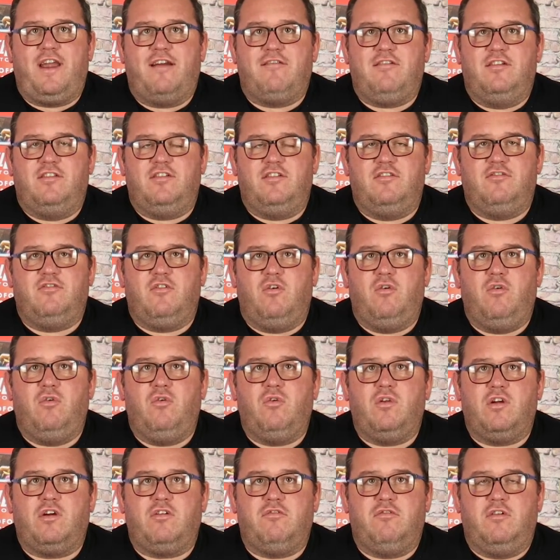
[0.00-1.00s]
garages
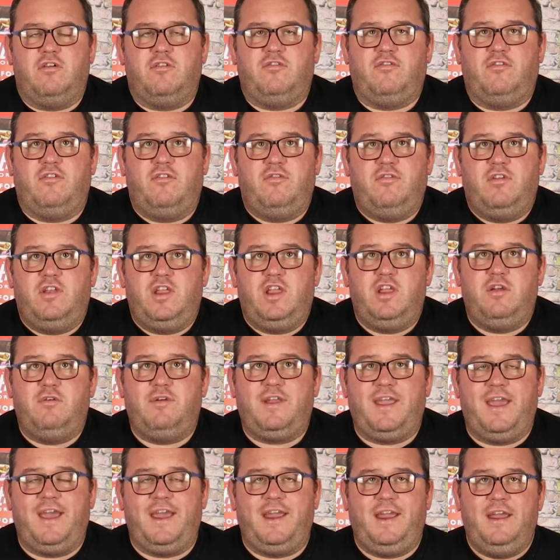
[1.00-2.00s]
all across the
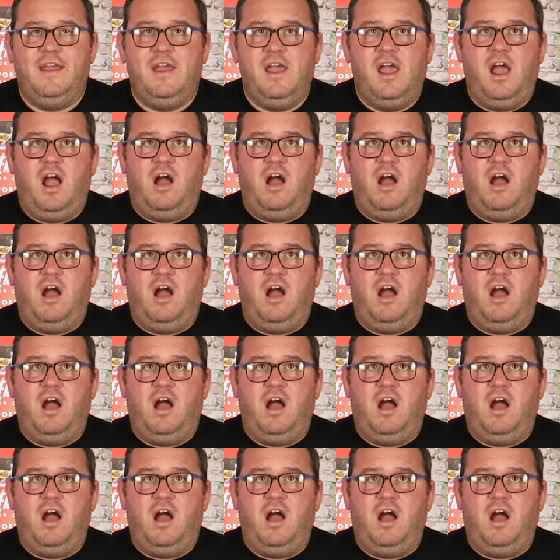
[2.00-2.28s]
UK.